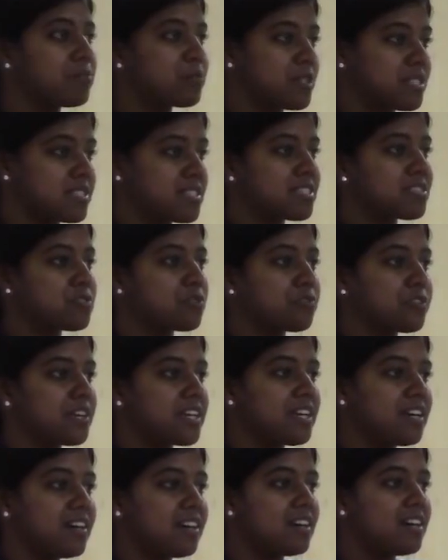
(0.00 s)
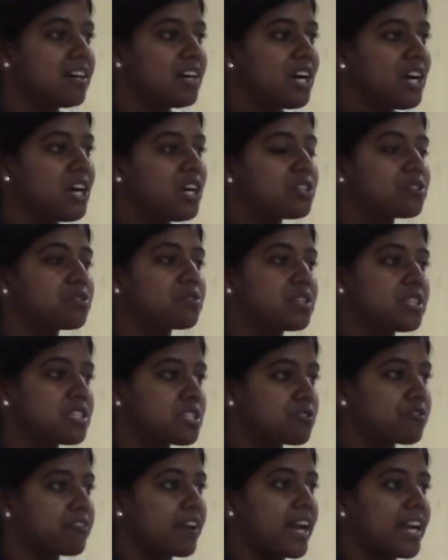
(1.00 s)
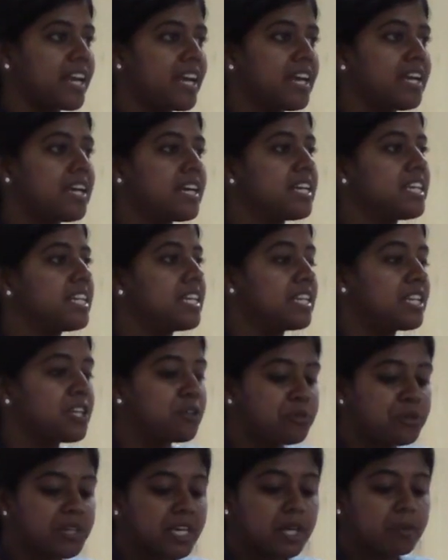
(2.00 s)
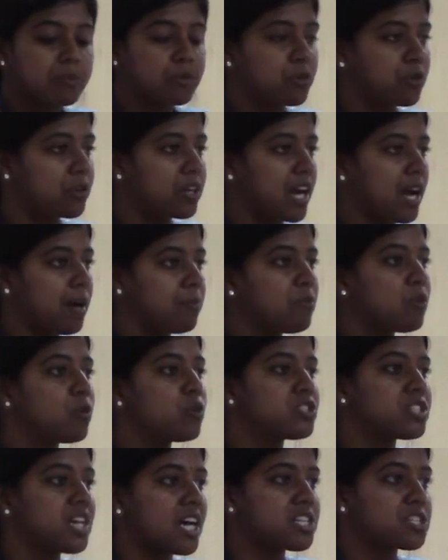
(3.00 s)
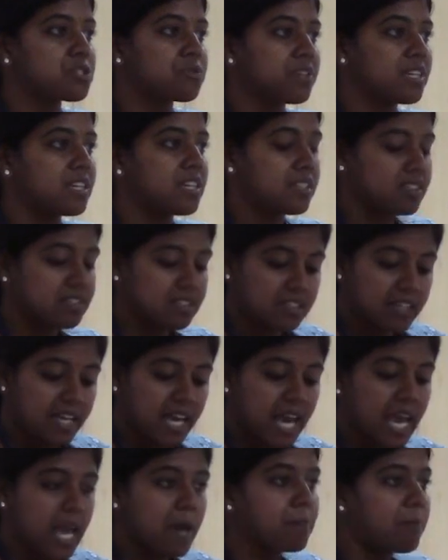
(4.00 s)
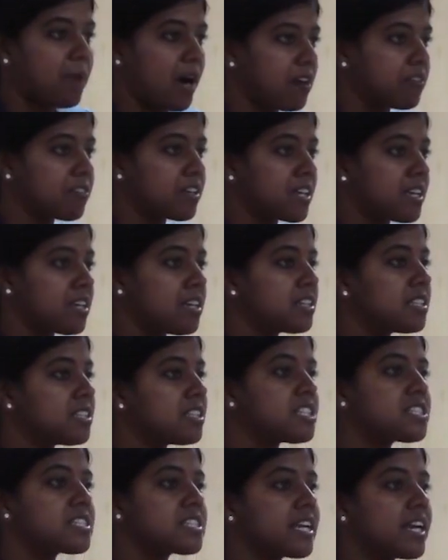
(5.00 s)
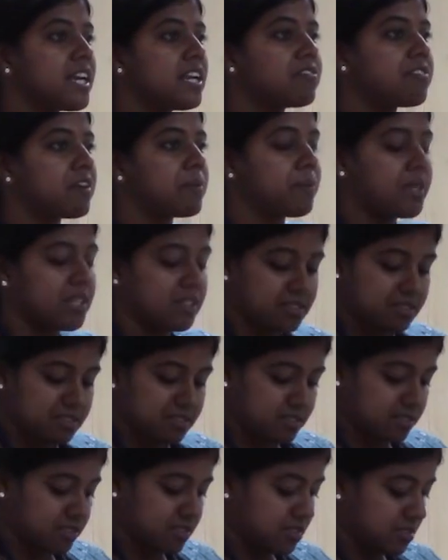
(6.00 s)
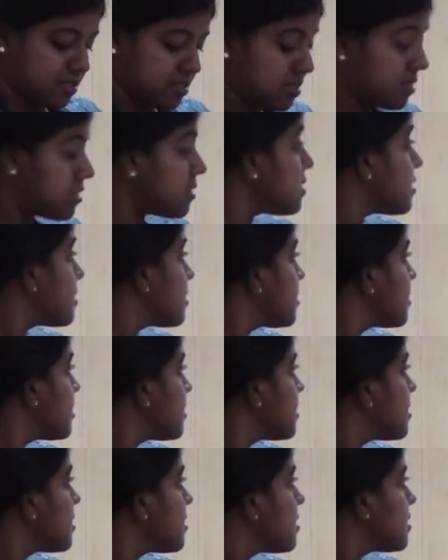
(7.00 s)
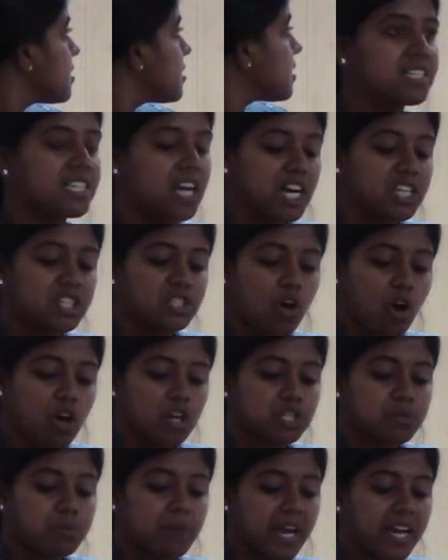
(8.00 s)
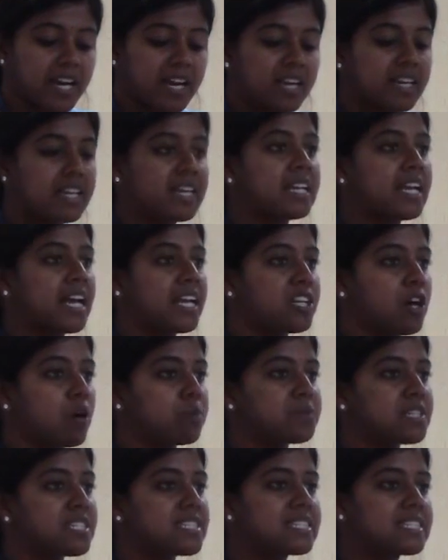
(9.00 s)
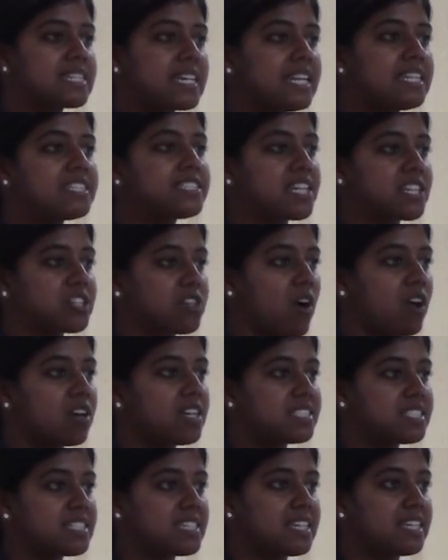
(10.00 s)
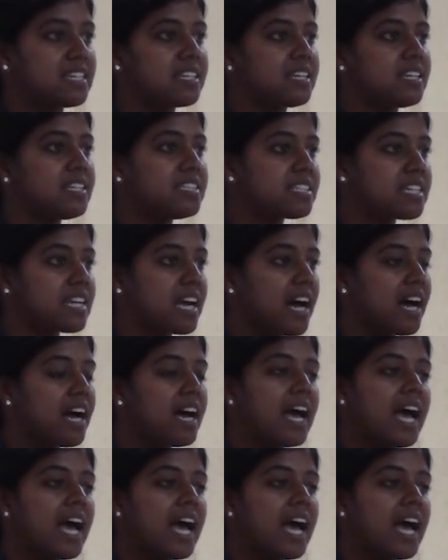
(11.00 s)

During the program, a brief presentation was made on the overview of RSP by Ms. Kavita Bisoi, Assistant Manager, Refractory Engineering Services.